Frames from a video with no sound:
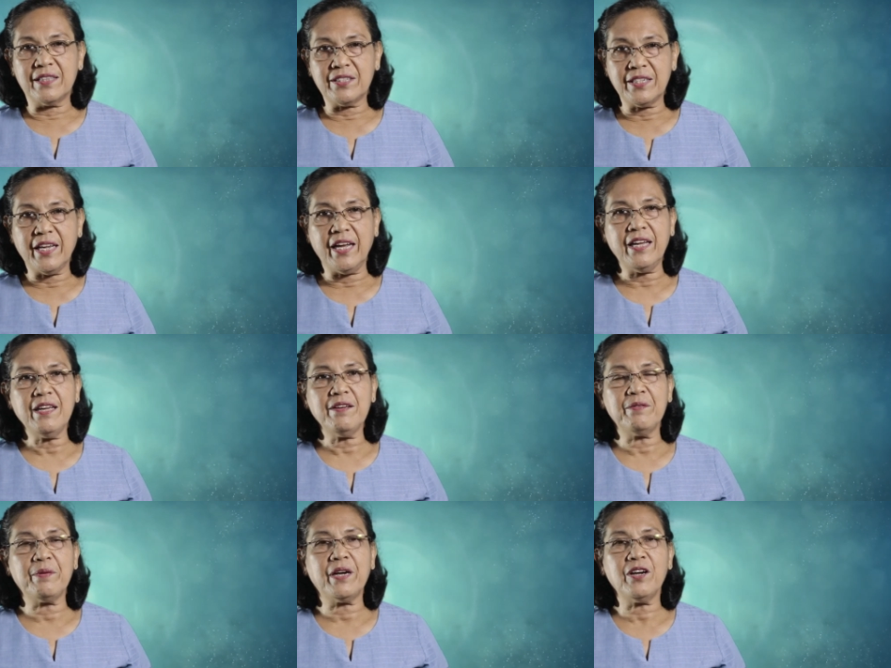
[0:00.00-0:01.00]
Today,
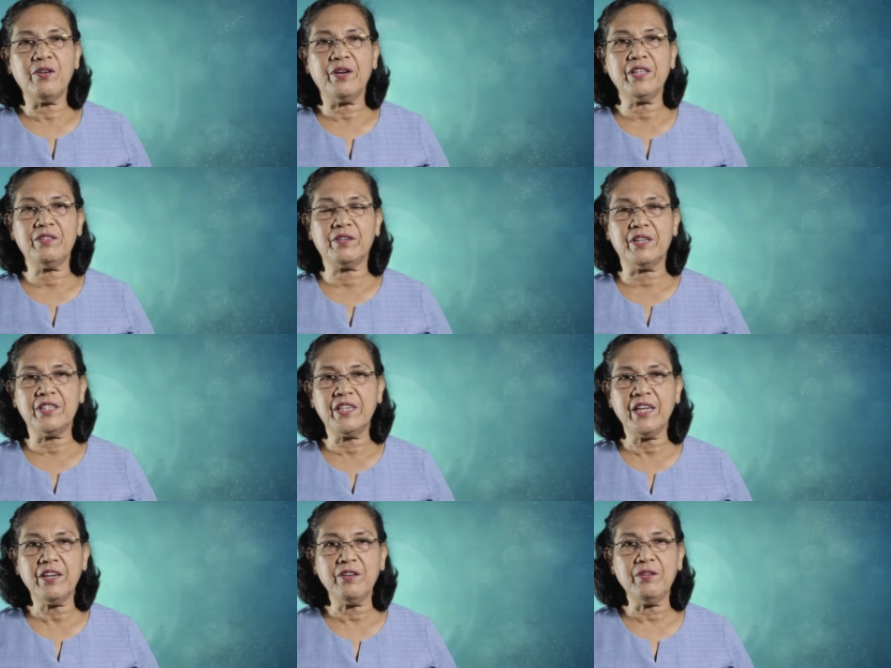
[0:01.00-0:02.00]
we're going to
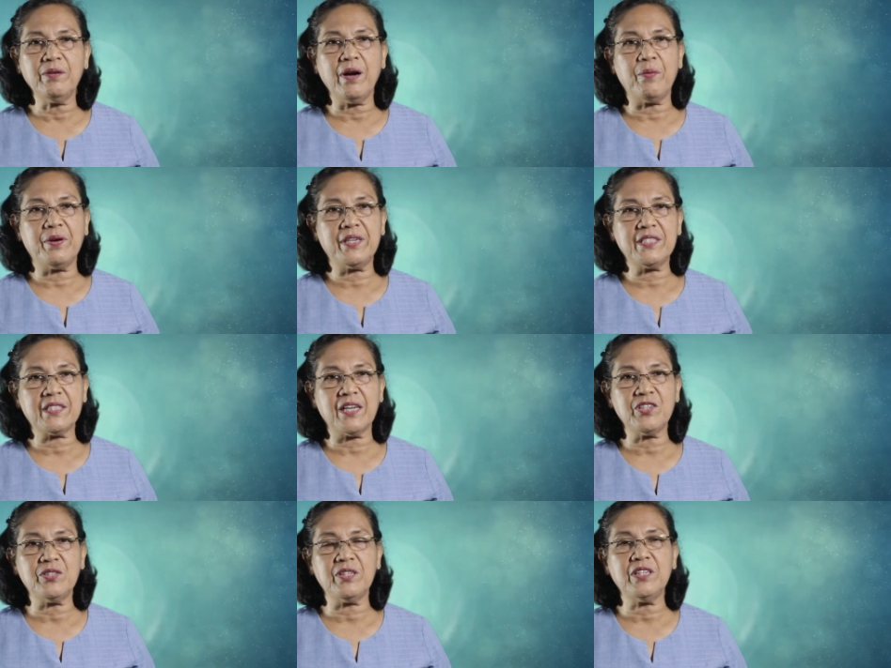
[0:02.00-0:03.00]
continue our
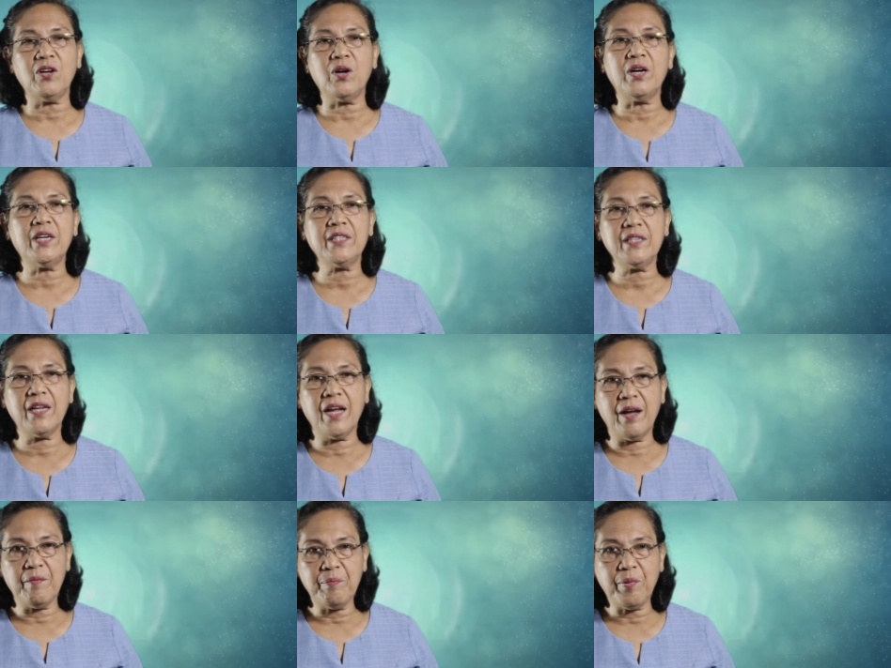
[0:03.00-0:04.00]
discussion on
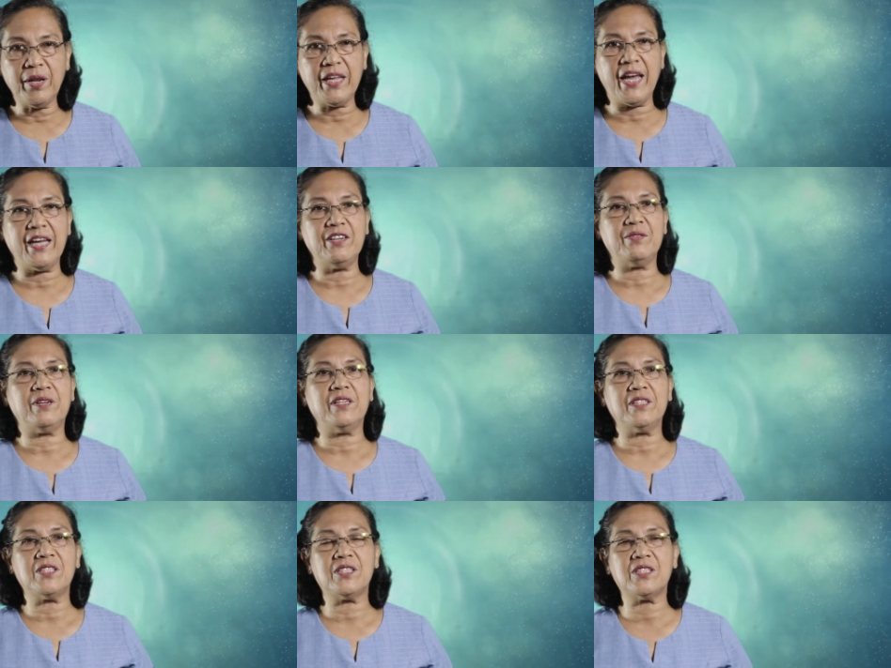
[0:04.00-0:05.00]

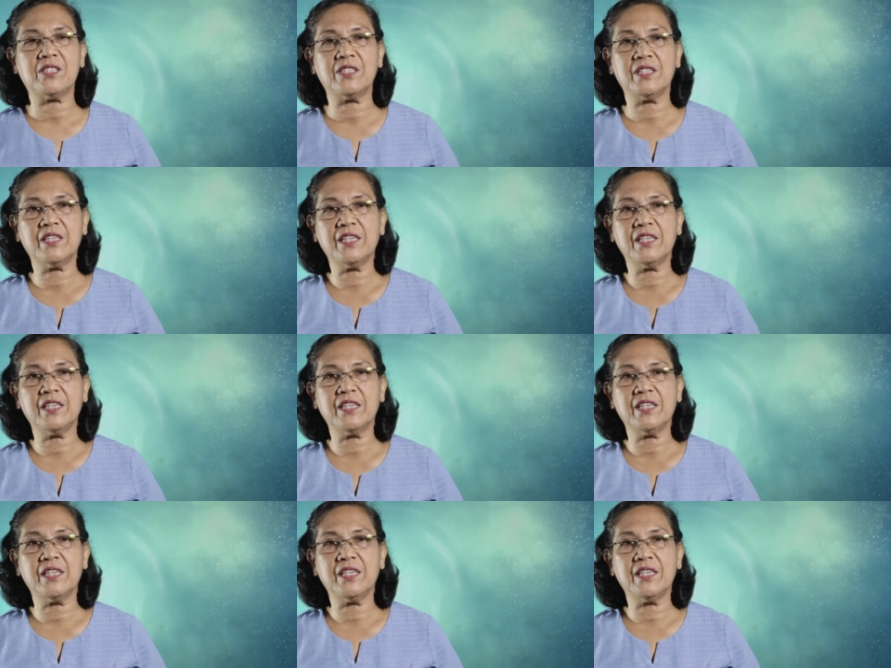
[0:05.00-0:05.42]
polyhedrons.